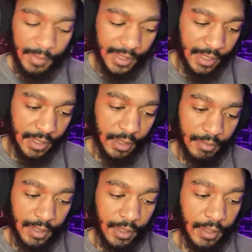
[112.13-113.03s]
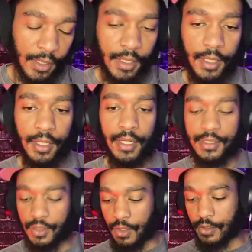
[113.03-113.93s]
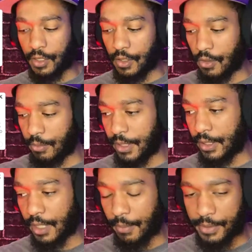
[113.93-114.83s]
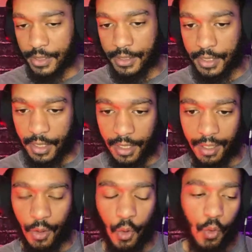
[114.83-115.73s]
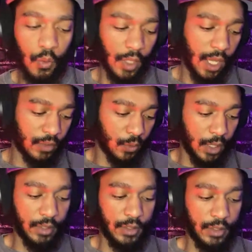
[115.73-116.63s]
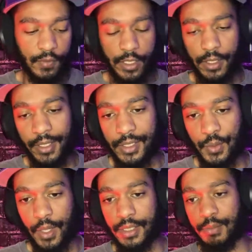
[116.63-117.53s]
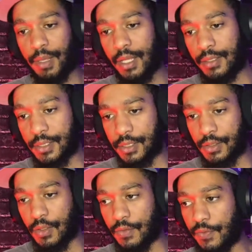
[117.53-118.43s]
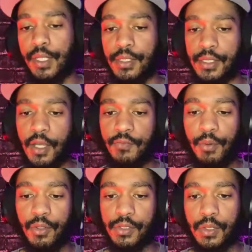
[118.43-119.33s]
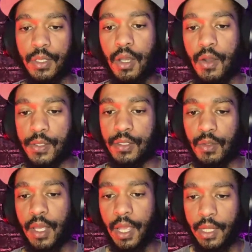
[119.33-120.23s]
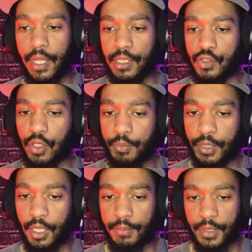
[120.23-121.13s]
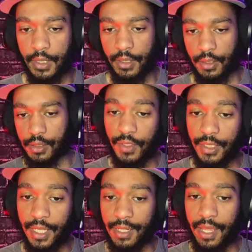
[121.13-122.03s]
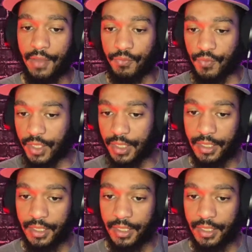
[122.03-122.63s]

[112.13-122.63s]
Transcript: position to be in. And I saw Errol being in that position a whole lot throughout his career, and that's why his balance is off. He's a southpaw, so he always going to have that tripping up thing, because really got to have really